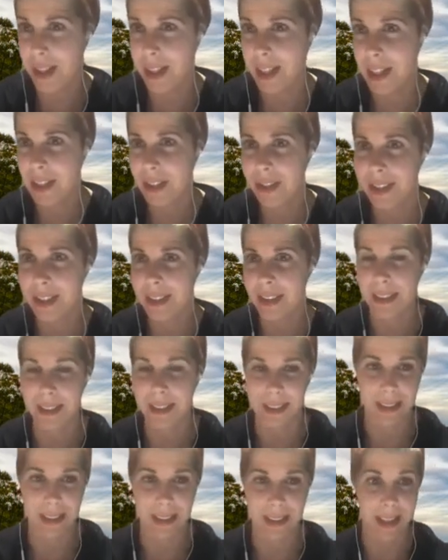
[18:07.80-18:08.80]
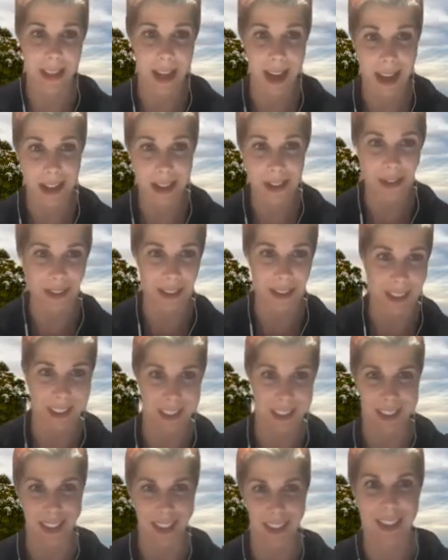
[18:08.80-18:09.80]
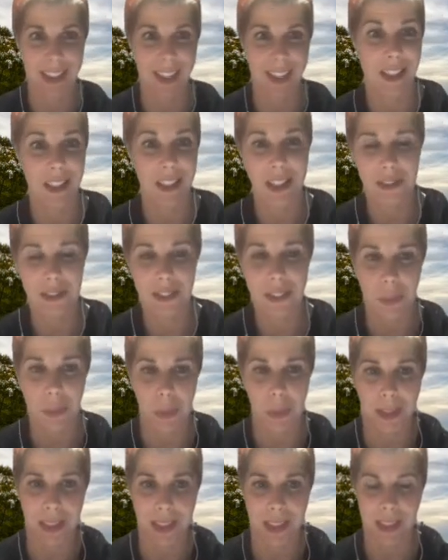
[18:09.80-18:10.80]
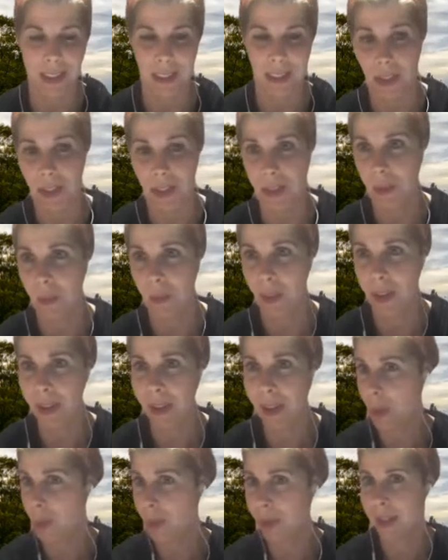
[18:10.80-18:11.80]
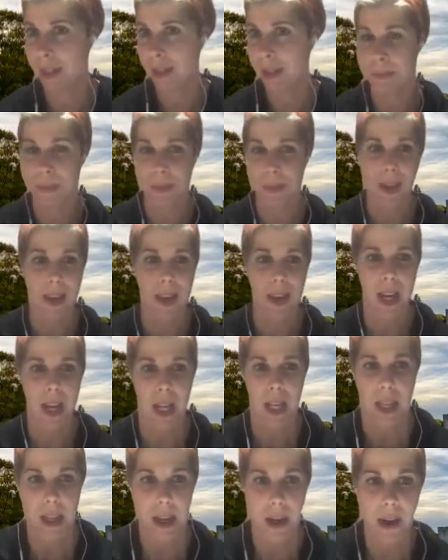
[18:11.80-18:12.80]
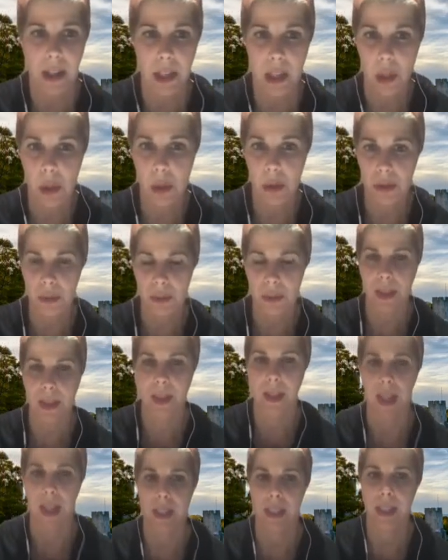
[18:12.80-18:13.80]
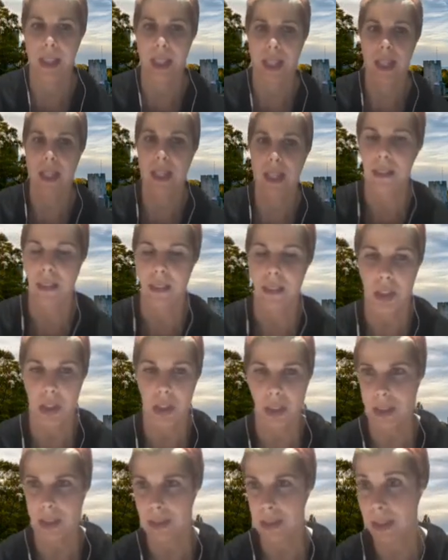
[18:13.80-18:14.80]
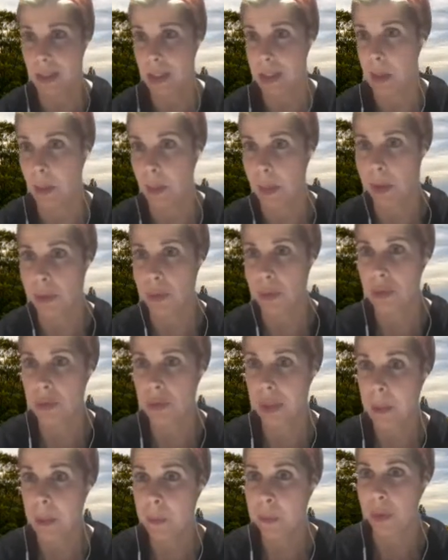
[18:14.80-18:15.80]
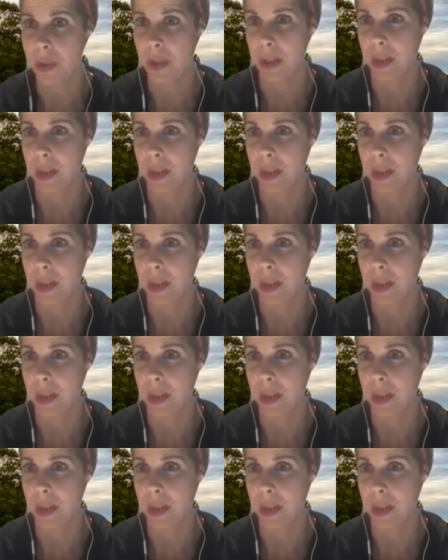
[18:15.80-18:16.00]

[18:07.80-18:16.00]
good psychiatrist. I love his work. He's also very Jungian, Eric Goodwin. And he talks a lot about dream work